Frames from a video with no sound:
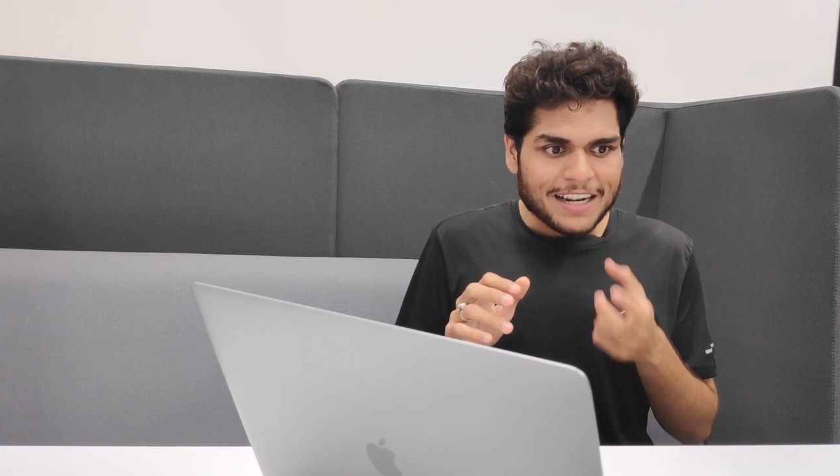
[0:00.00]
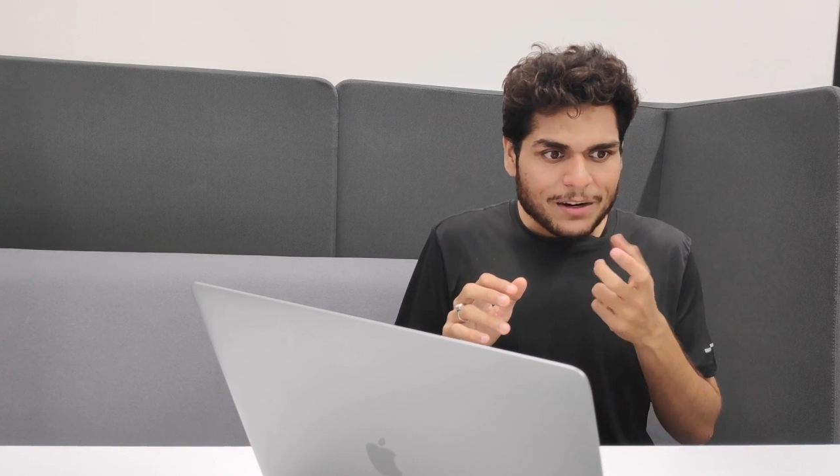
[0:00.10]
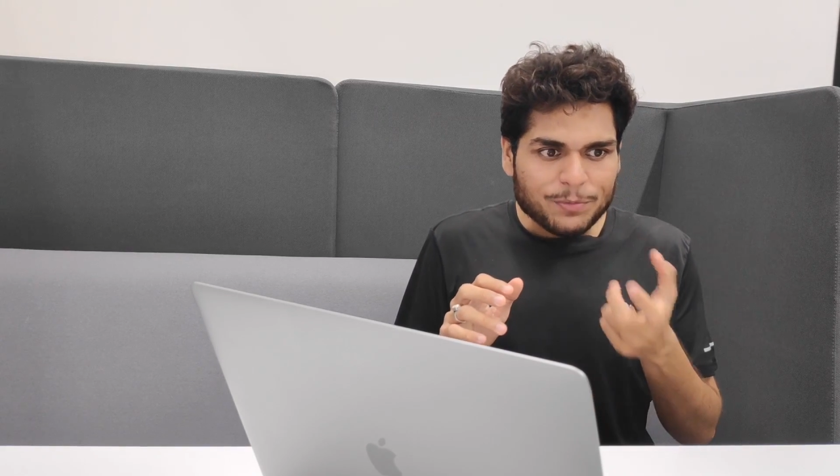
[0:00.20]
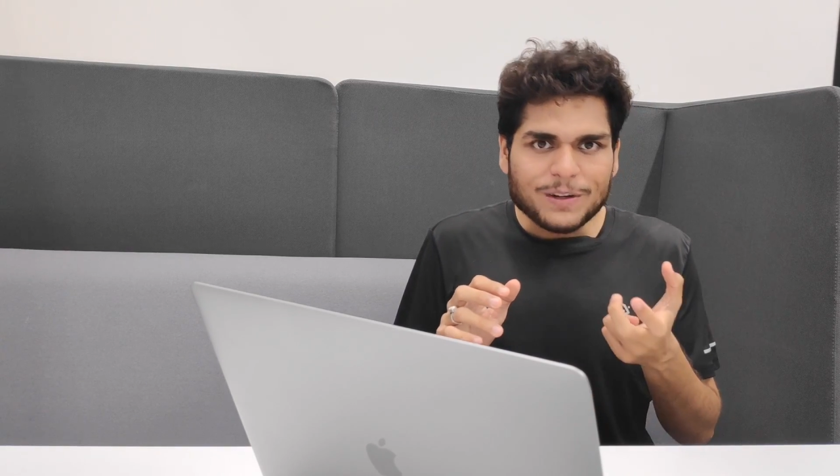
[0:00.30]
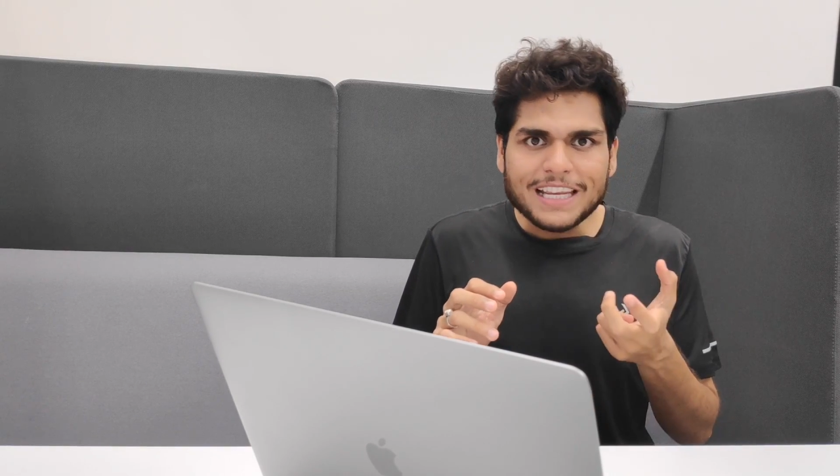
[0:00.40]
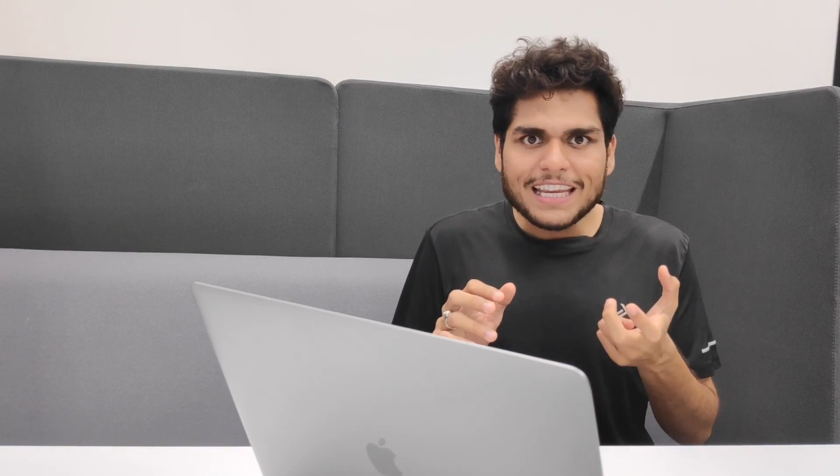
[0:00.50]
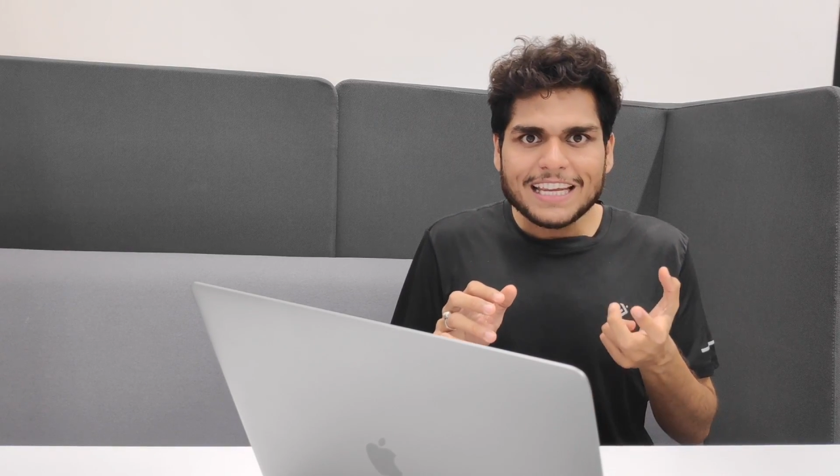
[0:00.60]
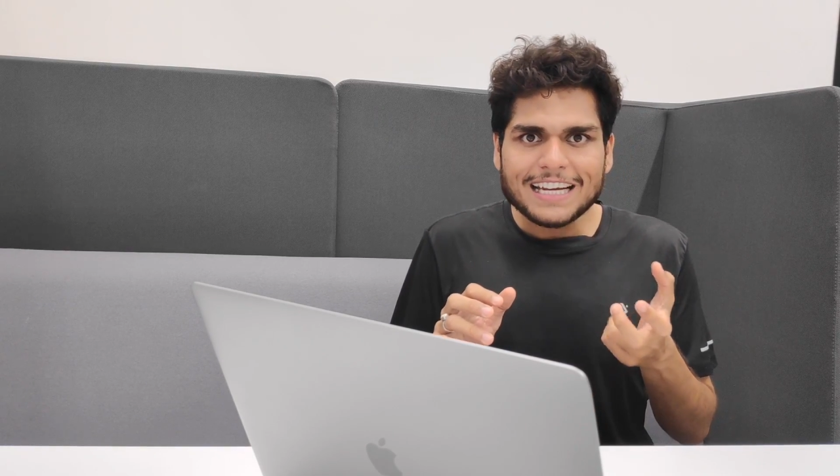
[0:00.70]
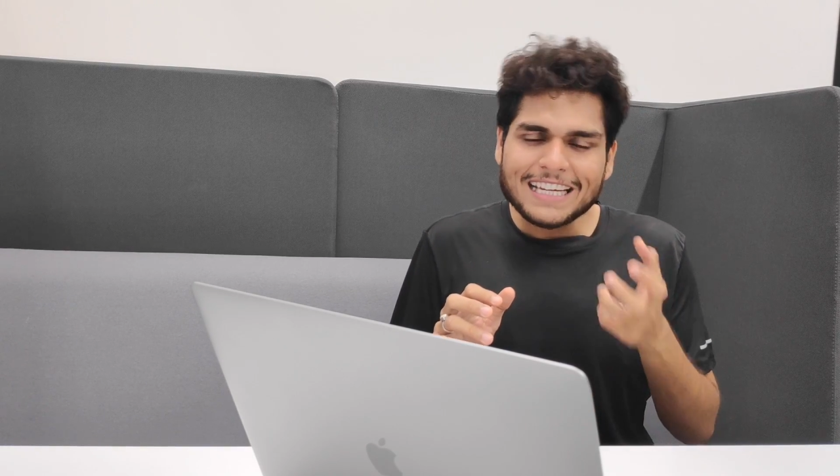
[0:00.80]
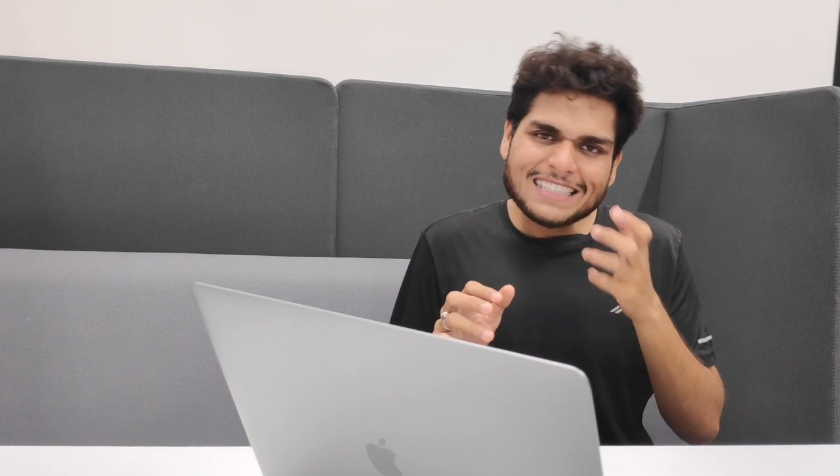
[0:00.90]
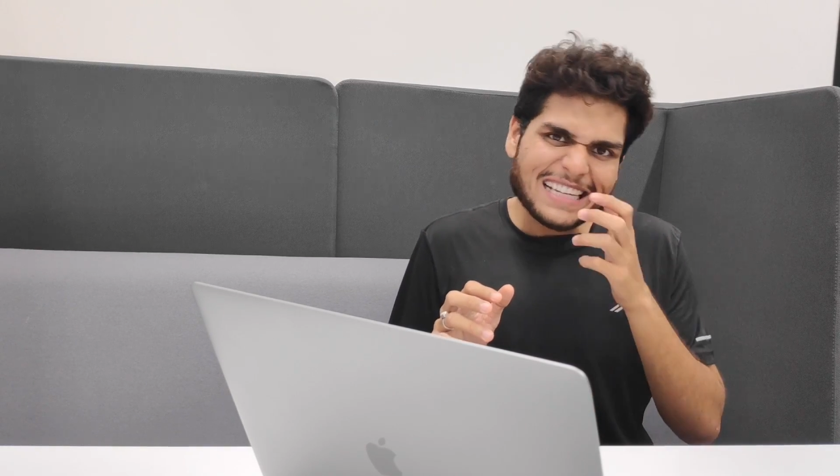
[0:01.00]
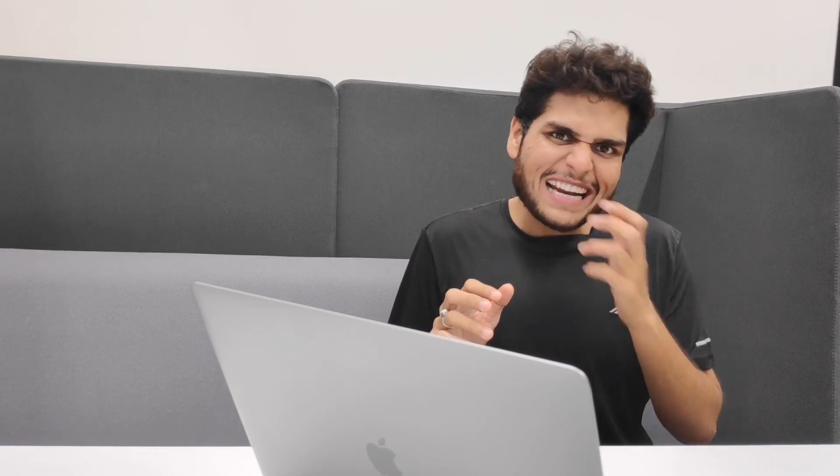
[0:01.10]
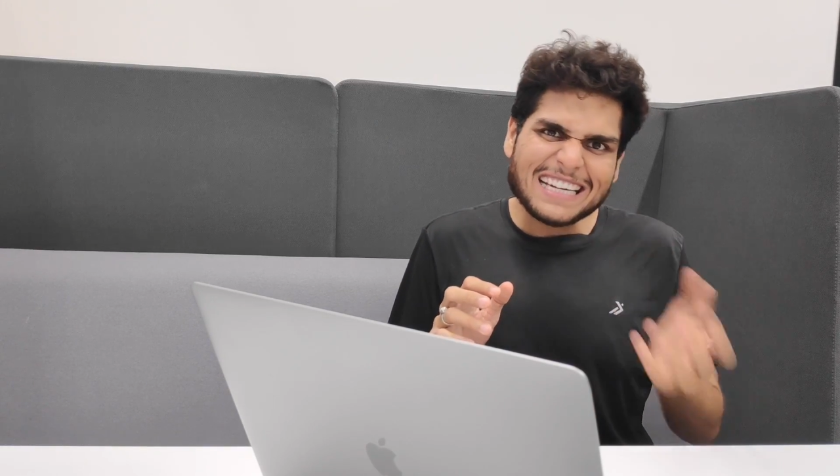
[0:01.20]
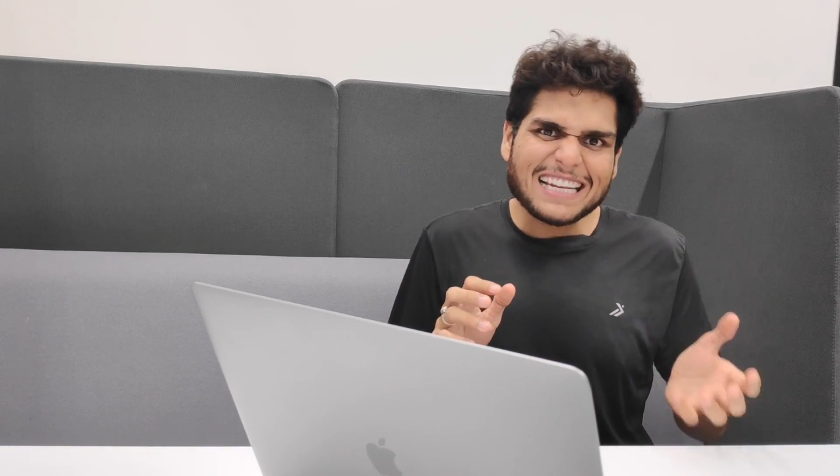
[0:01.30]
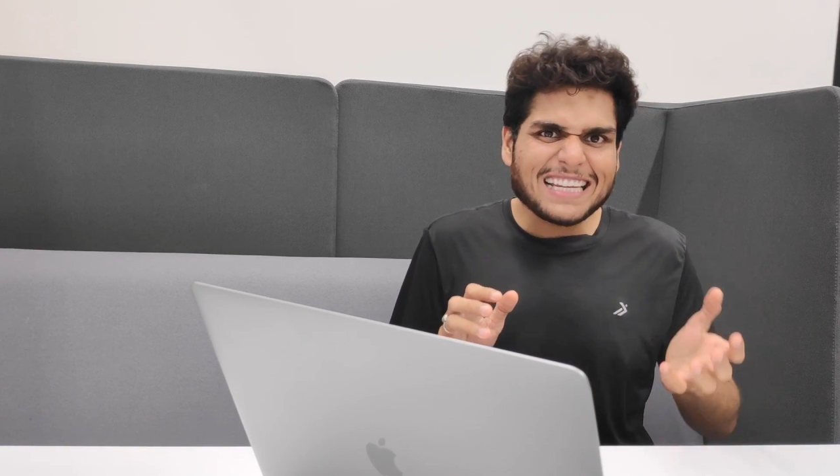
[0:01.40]
roughly is
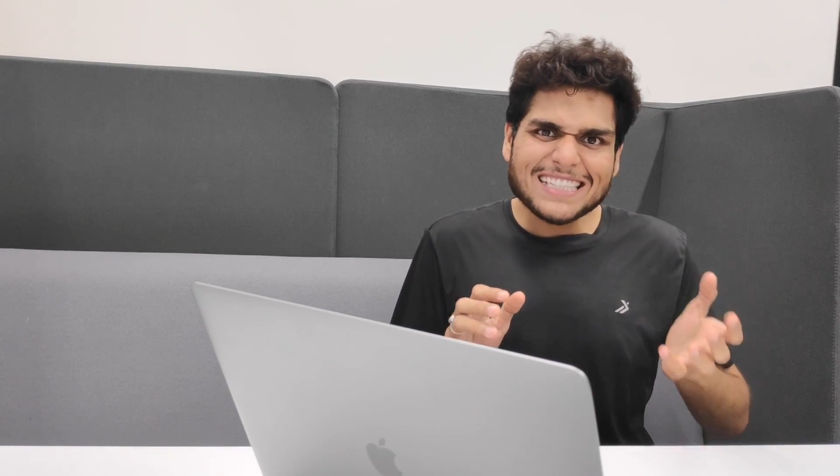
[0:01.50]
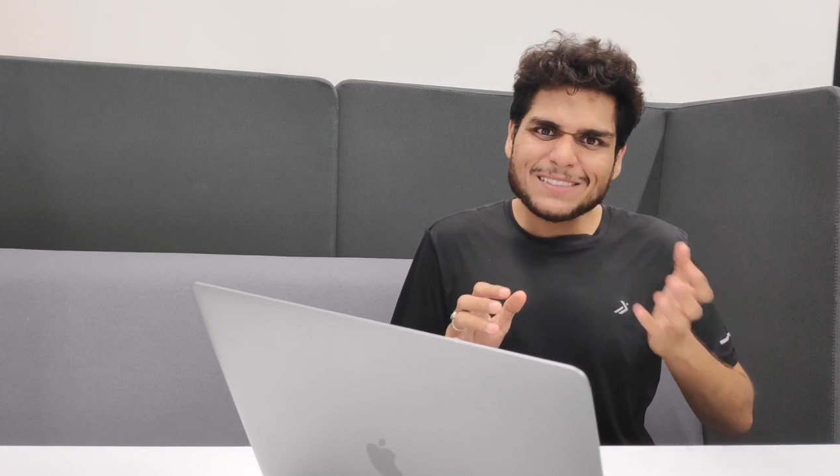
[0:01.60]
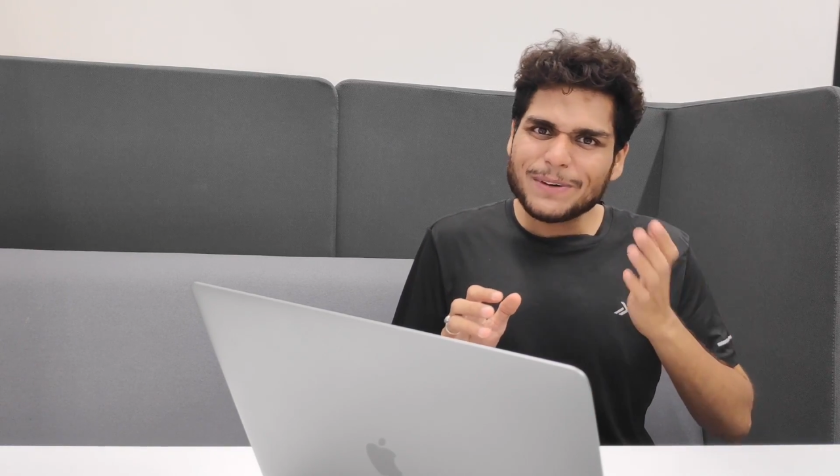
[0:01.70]
at least